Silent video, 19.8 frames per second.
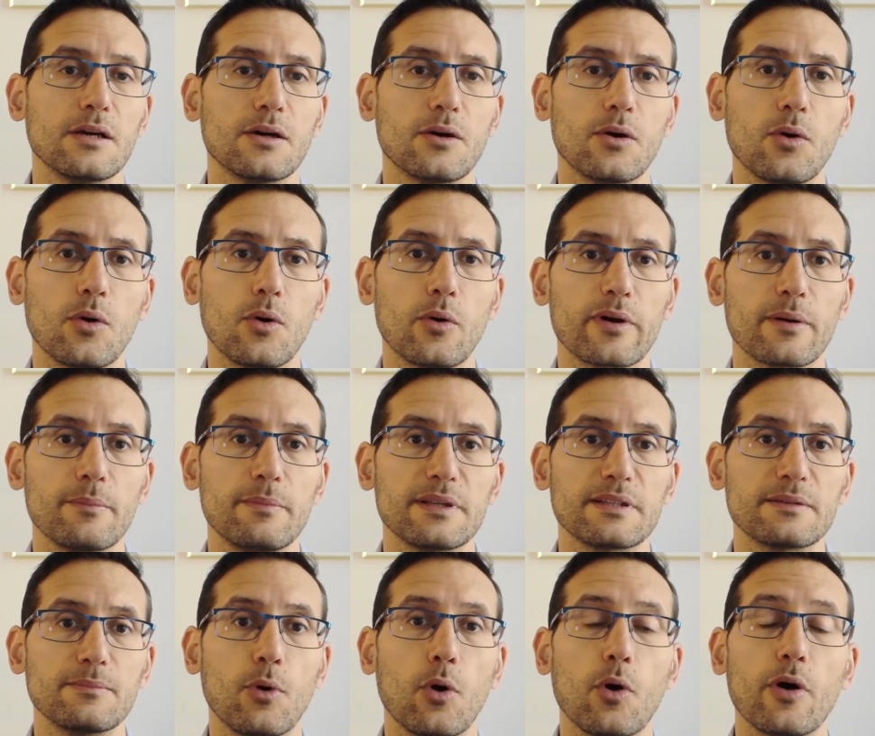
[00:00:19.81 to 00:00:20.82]
or a
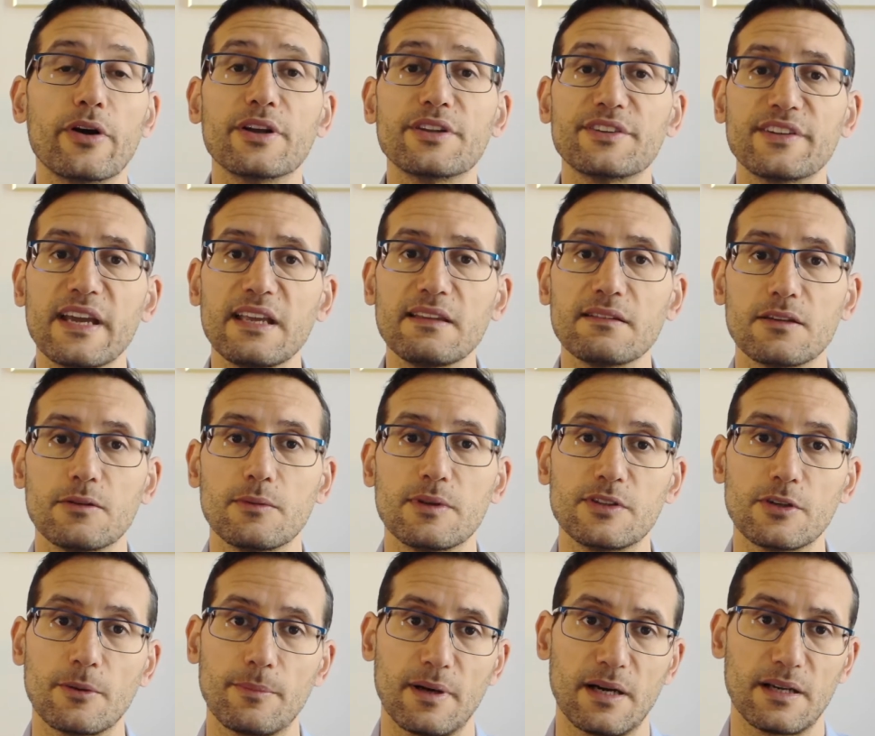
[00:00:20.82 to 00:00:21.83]
bit more irritated with
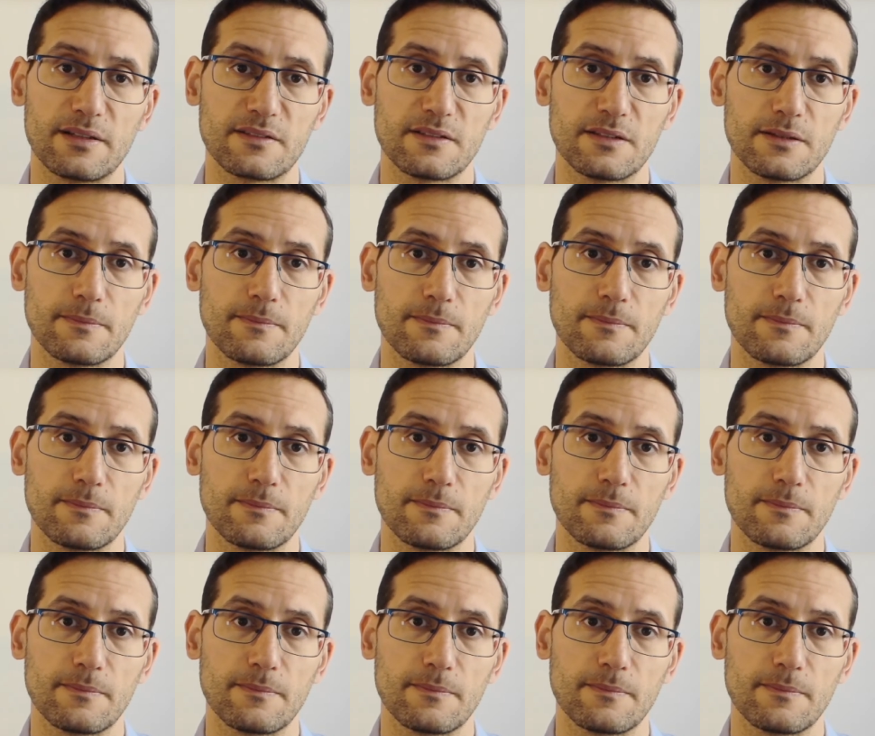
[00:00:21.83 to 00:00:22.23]
your partner.